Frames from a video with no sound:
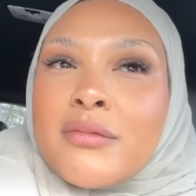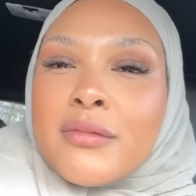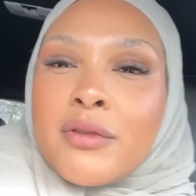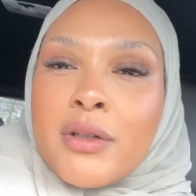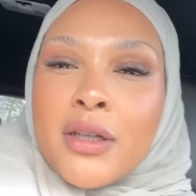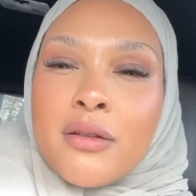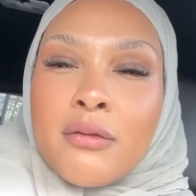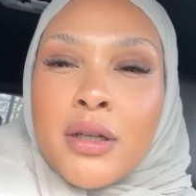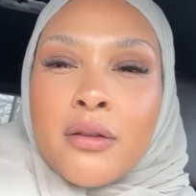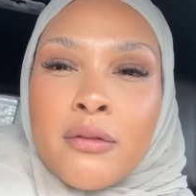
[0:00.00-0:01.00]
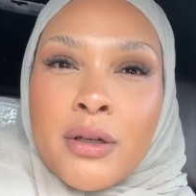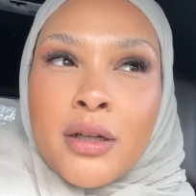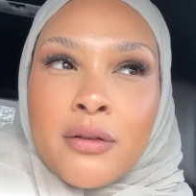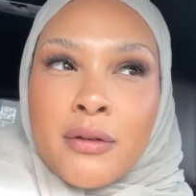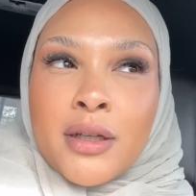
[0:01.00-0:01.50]
They're right here, they're right here, they're right
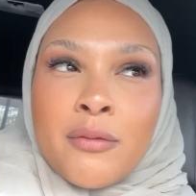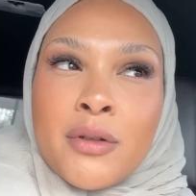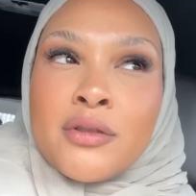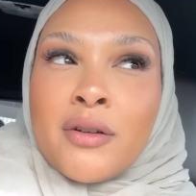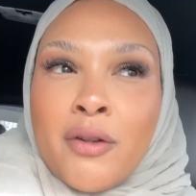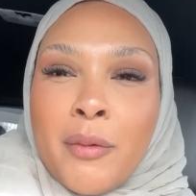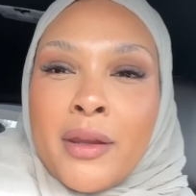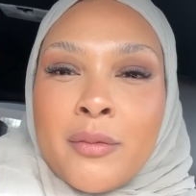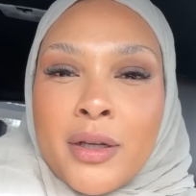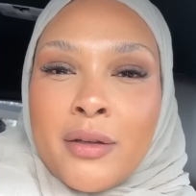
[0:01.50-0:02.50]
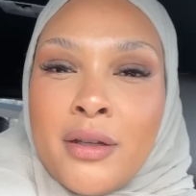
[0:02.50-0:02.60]
here, they're right here. We're gonna drive right by them, okay?